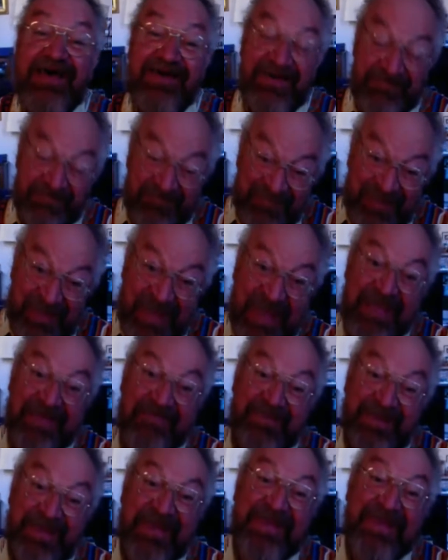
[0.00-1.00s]

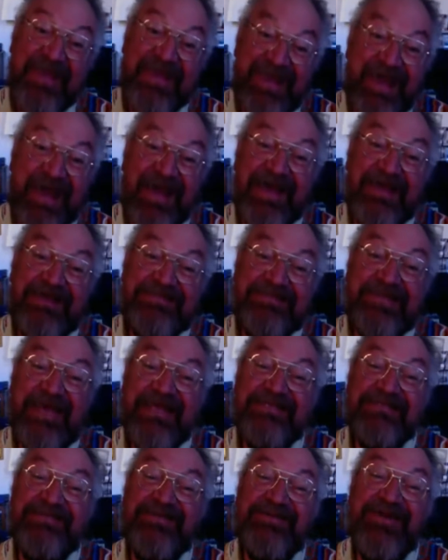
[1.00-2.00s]
Maybe
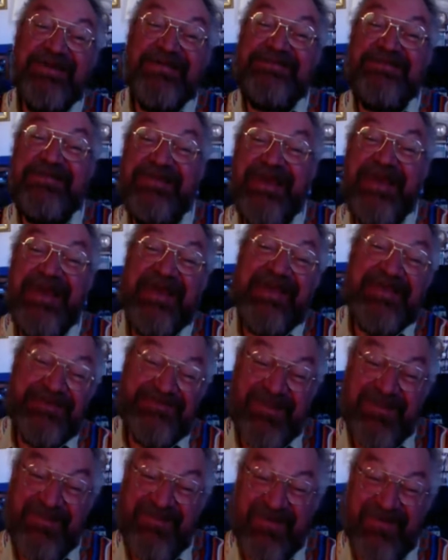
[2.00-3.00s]
10, 20 years
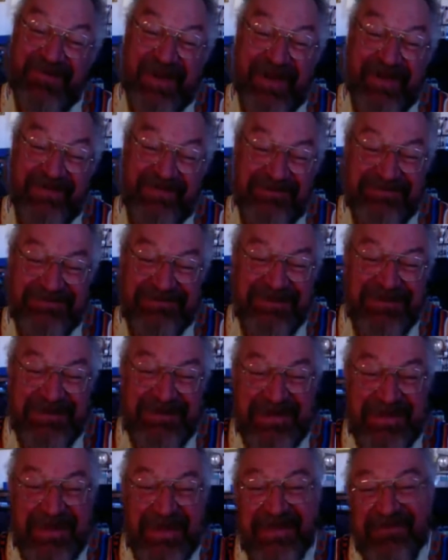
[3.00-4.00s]
before I was
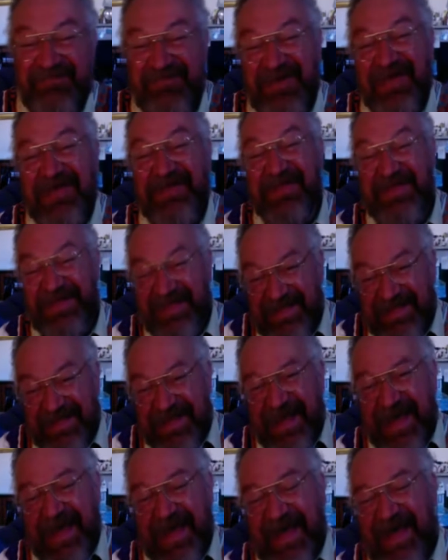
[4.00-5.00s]
reading it, but
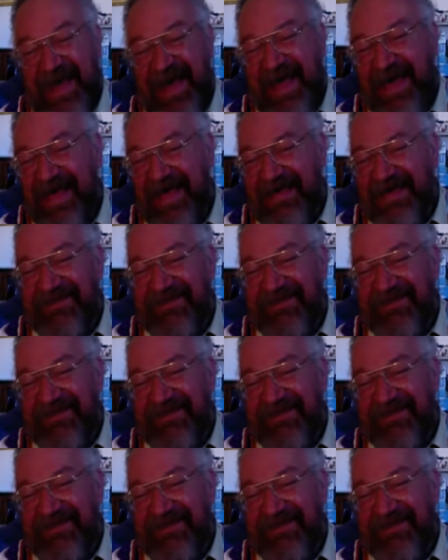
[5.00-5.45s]
that